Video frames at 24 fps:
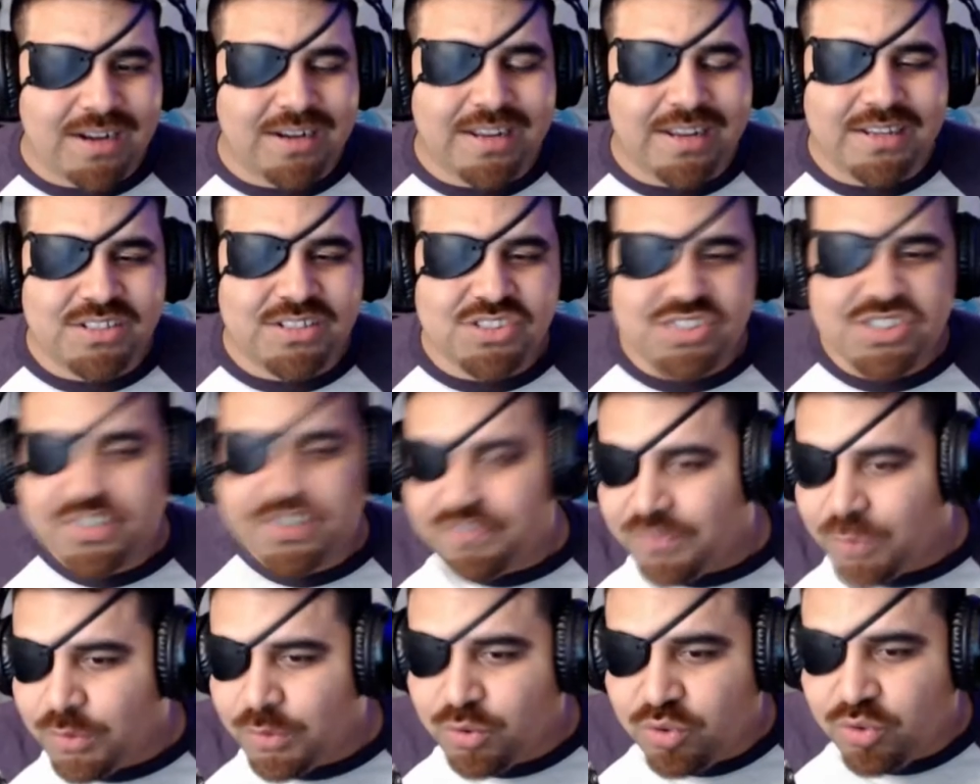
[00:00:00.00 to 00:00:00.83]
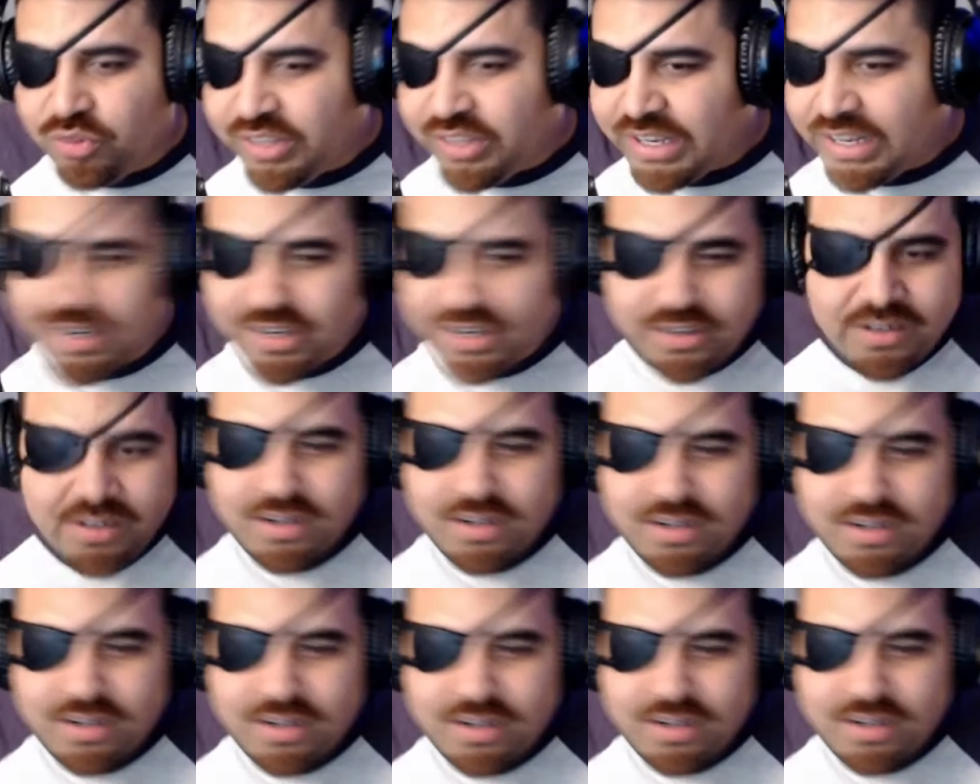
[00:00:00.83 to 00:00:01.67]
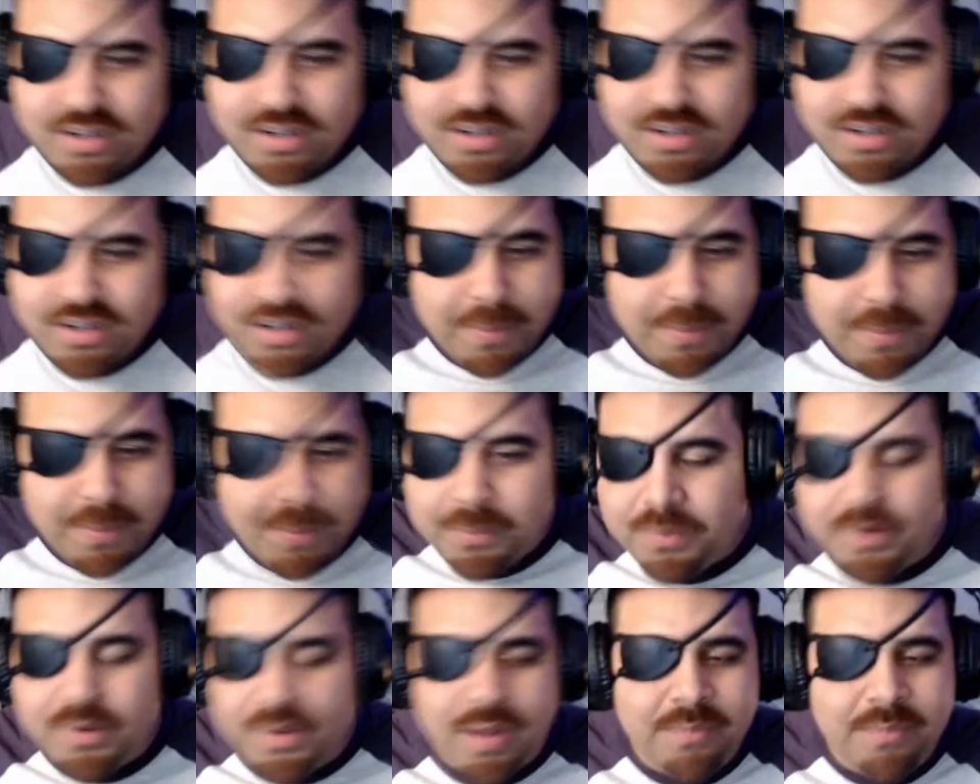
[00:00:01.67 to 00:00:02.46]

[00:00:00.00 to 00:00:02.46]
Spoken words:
Like, she flew through the air and boom, boom, boom, boom.